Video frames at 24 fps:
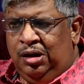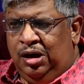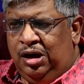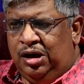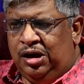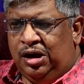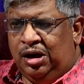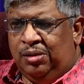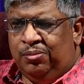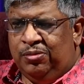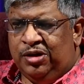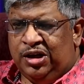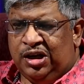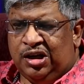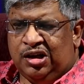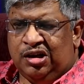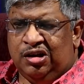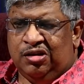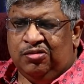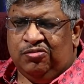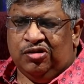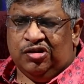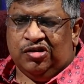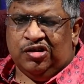
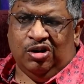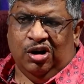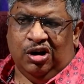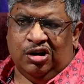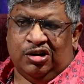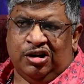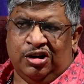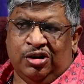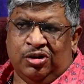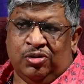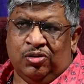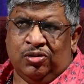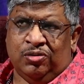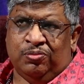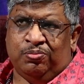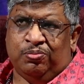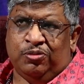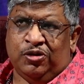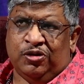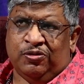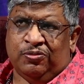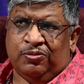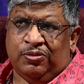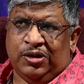America was got into a
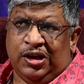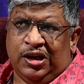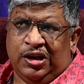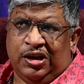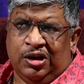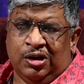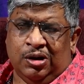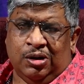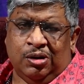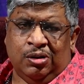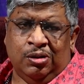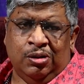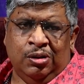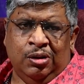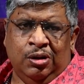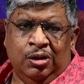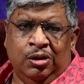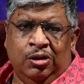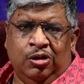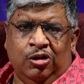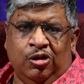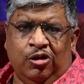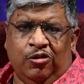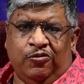area
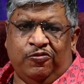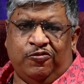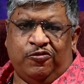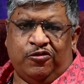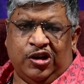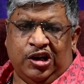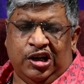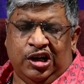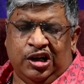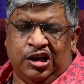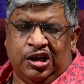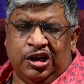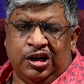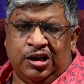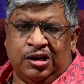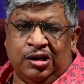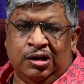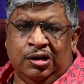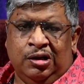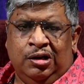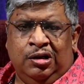of frenetic